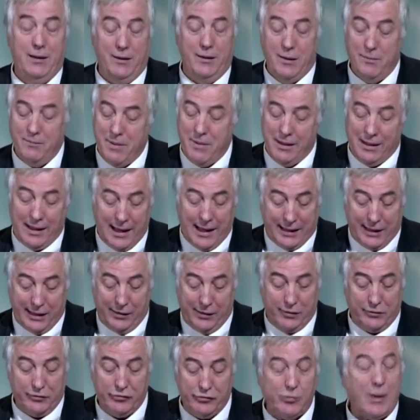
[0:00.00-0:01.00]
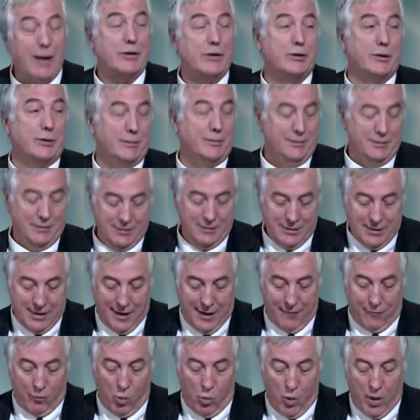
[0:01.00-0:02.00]
the molecular structure
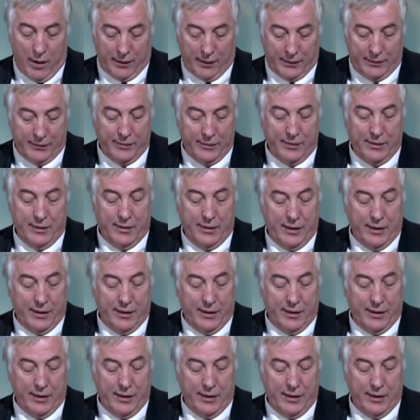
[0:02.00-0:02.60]
of water